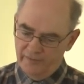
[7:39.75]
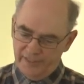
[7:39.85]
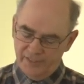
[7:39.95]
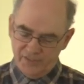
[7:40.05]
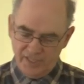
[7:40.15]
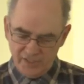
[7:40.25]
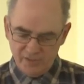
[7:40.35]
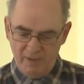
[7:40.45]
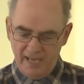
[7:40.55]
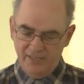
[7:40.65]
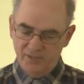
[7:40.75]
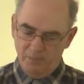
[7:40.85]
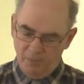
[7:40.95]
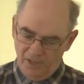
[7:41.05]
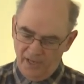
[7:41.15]
of a deceased man is
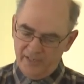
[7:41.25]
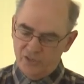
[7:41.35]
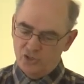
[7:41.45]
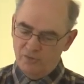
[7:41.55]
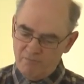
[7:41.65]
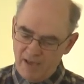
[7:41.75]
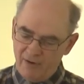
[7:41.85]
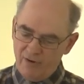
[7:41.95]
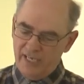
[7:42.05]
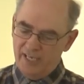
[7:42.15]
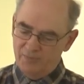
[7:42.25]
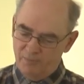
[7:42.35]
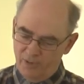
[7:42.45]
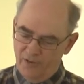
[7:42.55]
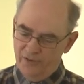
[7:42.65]
obliged to marry his
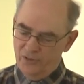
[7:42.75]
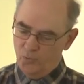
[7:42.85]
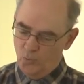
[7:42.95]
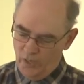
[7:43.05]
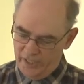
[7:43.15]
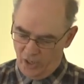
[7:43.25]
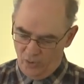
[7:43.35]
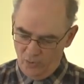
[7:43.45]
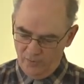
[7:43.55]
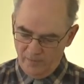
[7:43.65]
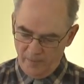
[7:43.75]
brother's widow,